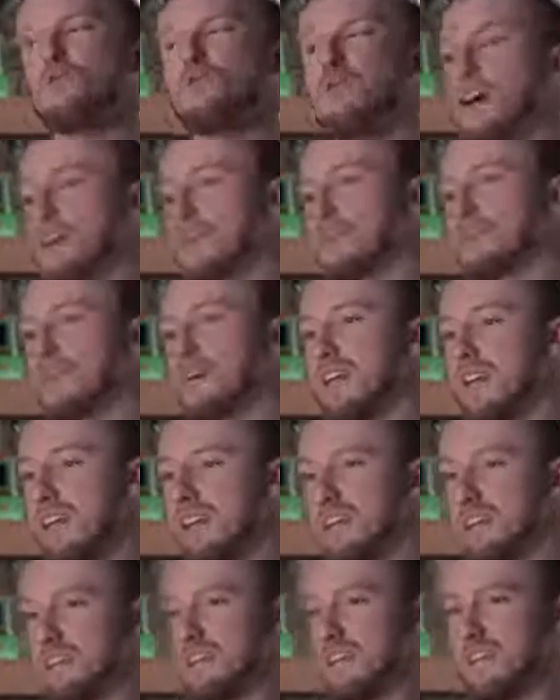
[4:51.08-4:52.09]
much, but
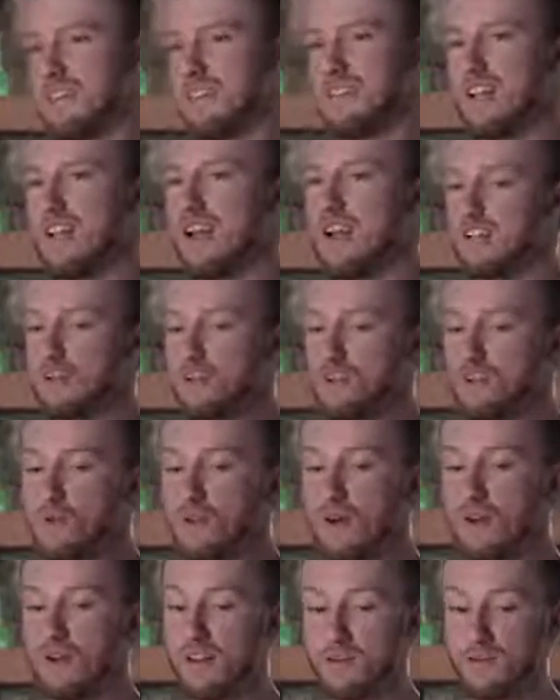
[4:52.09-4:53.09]
it's it's not too
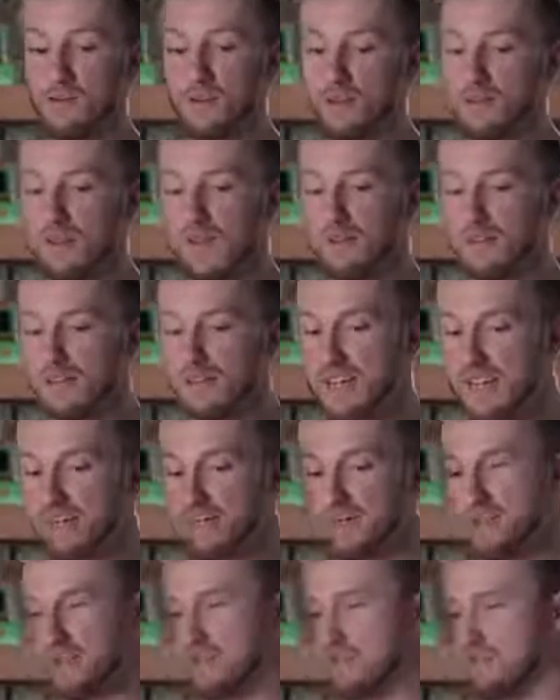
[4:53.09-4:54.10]
hard. Like once you have your name, you
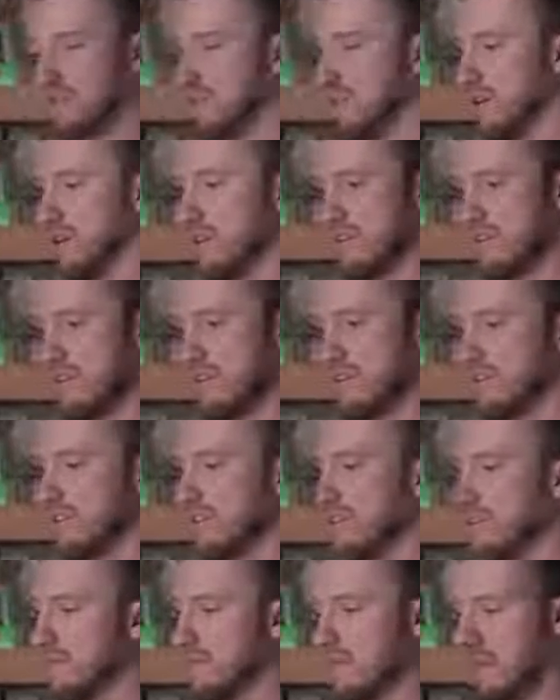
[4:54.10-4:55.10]
just go to
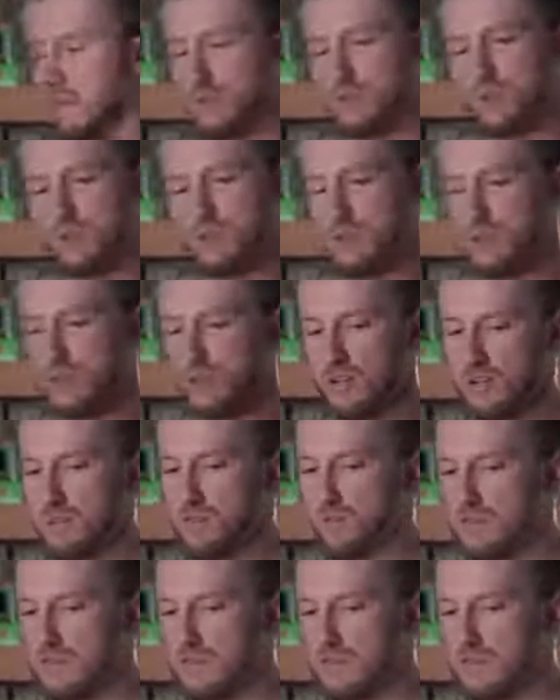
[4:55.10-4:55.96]
Instagram or go to Twitter, go to search